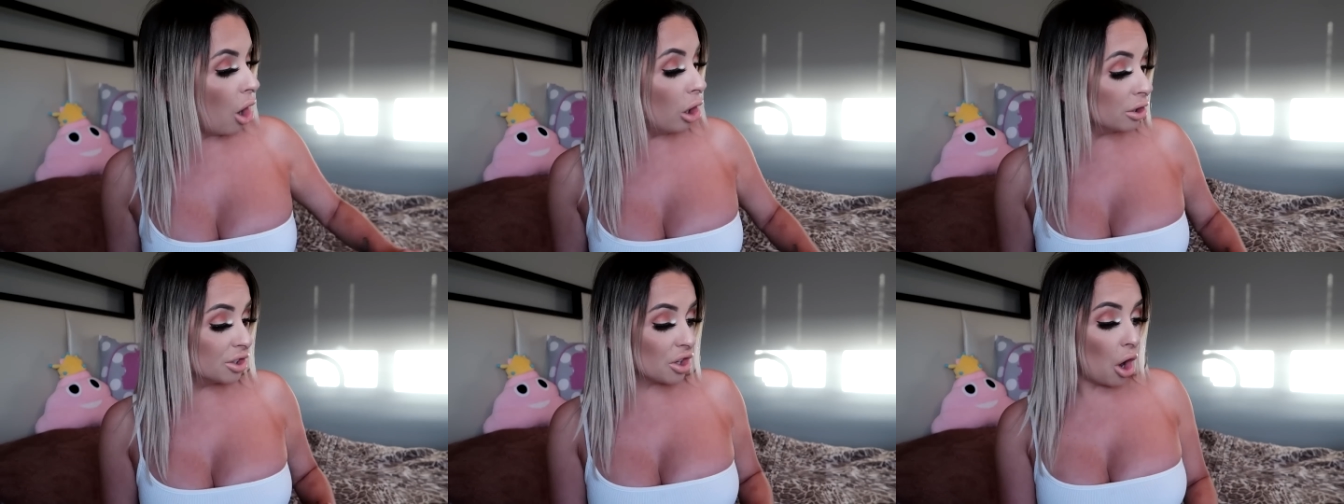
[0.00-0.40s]

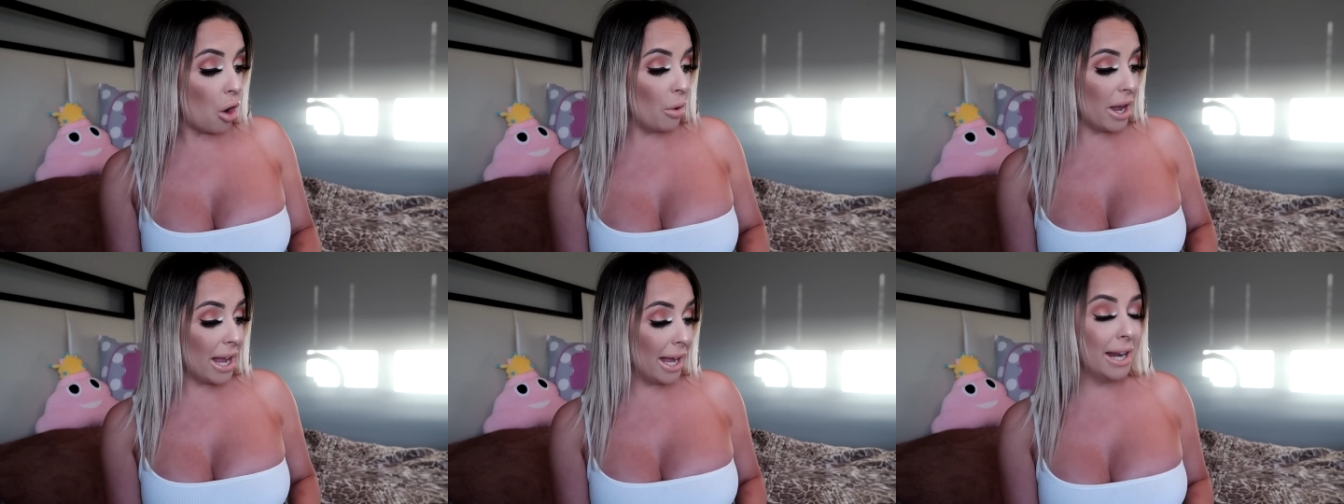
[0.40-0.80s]

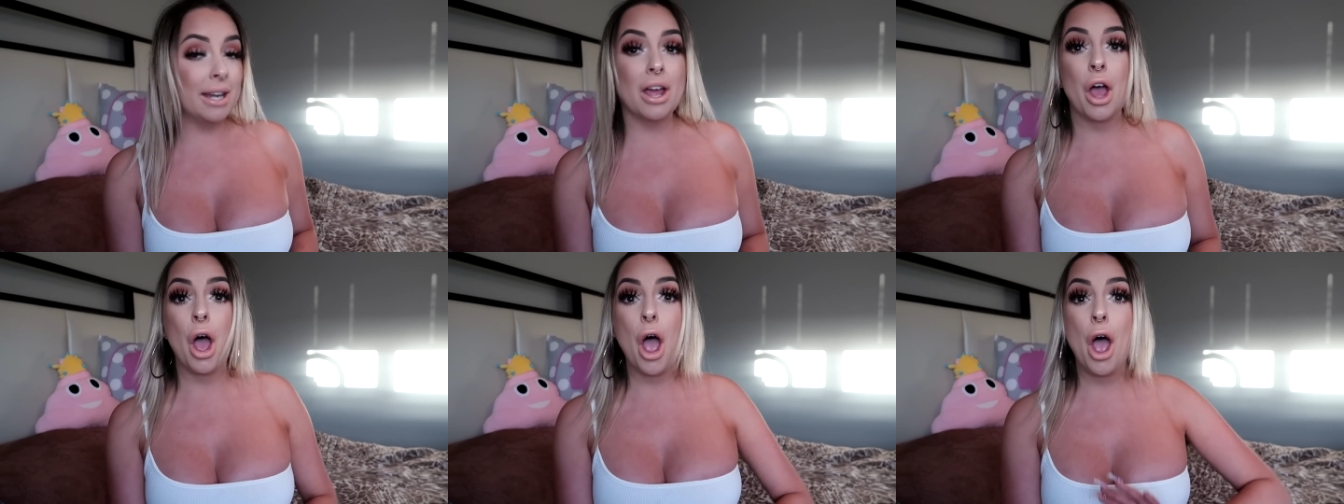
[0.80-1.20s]
Also
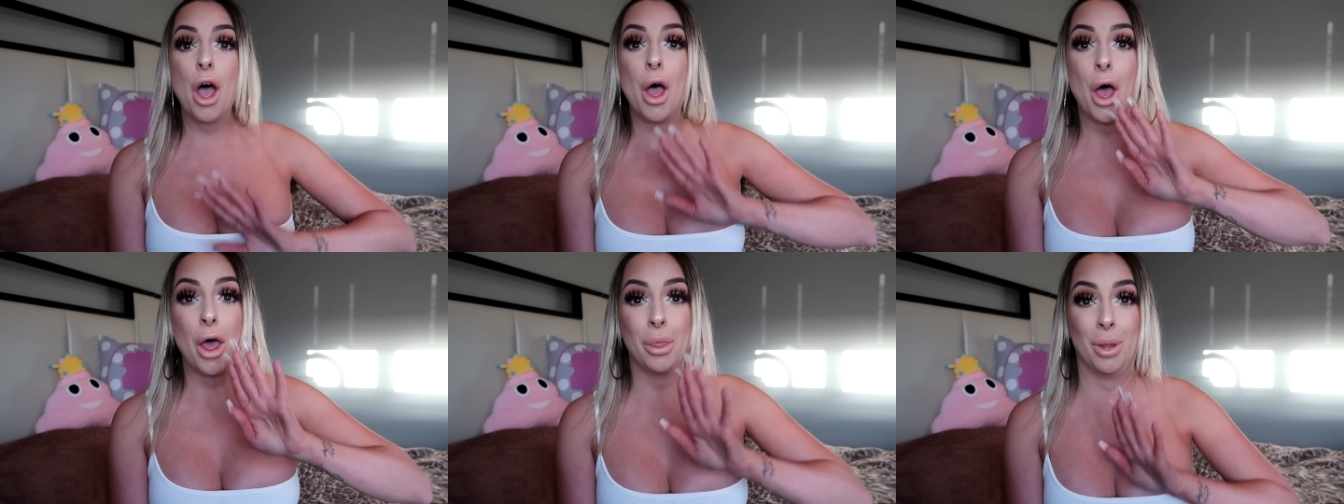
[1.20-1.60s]
in
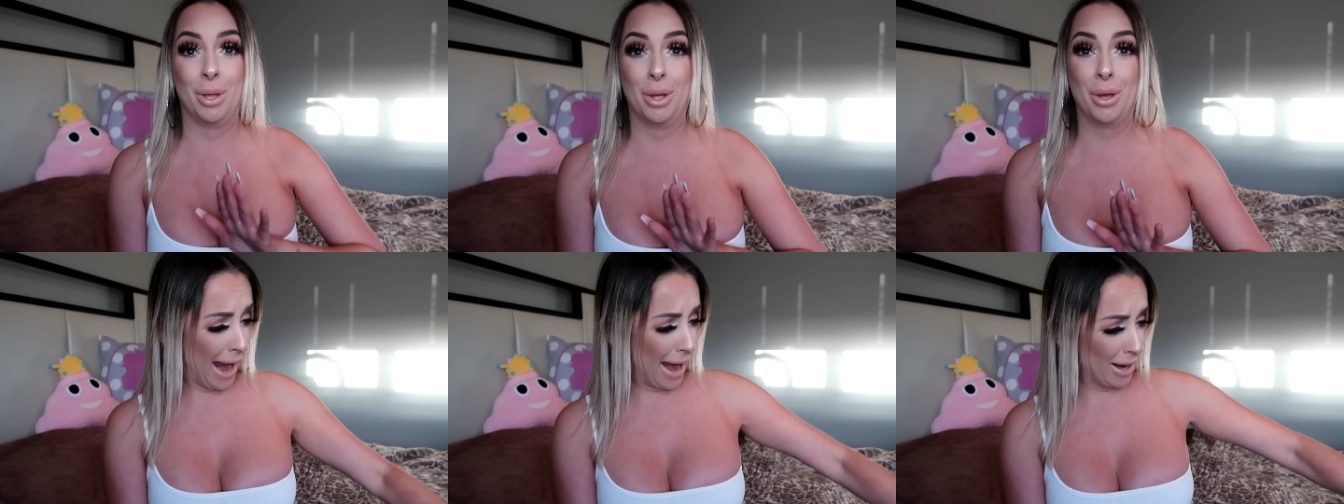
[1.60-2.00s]

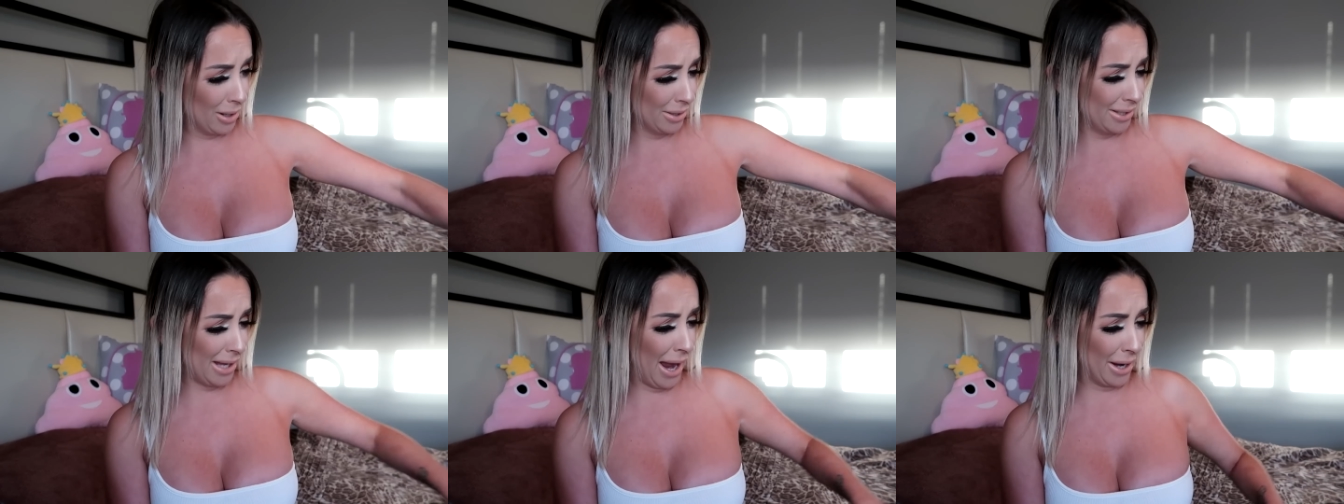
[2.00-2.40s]
the
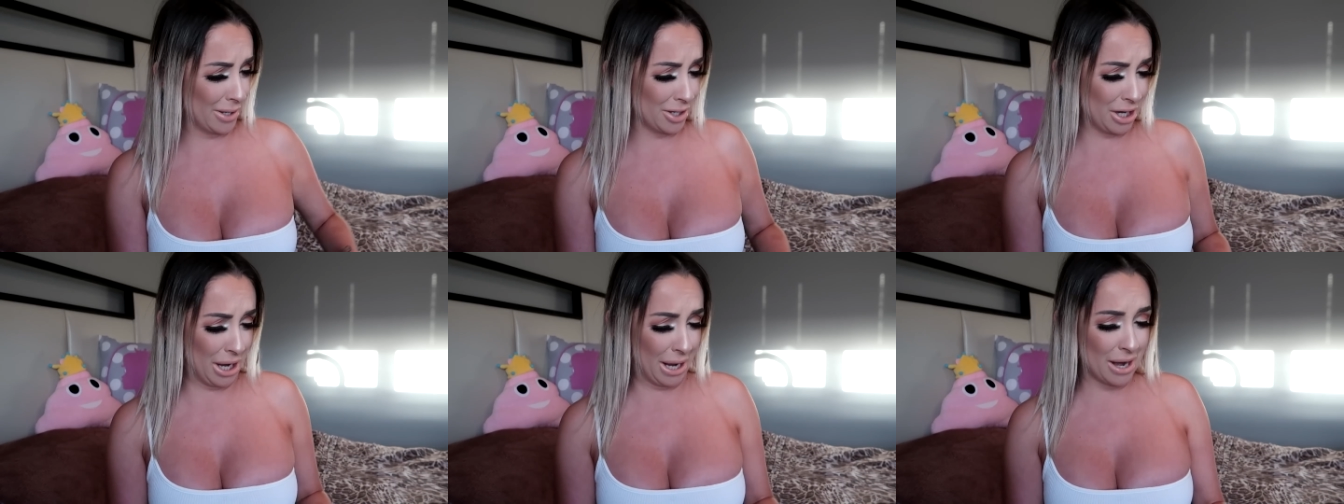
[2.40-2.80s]
hair
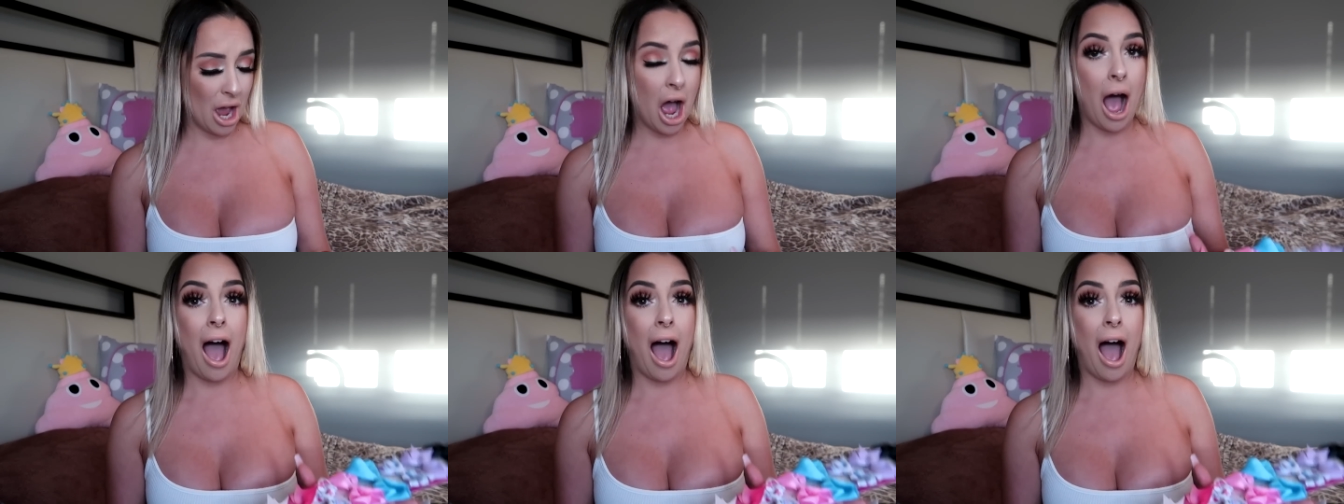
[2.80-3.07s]
section,